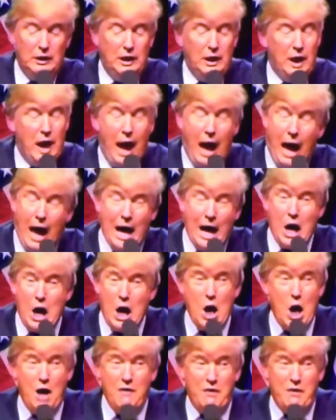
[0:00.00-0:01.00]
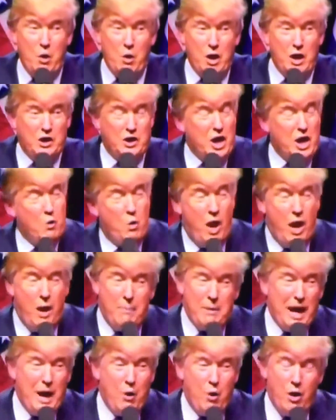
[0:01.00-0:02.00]
I don't know if I would have done well,
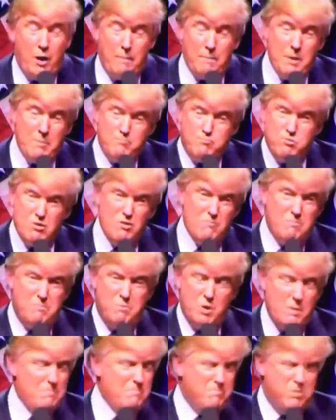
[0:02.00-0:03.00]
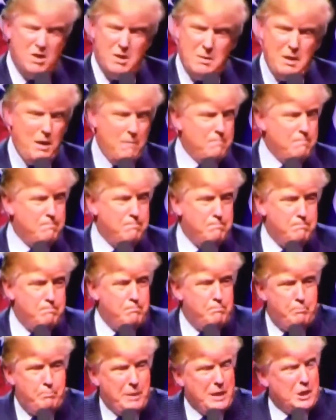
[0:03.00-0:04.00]
but I would have been boom, boom, boom. I'll
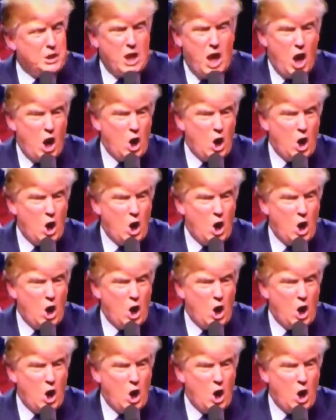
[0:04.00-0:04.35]
beat that.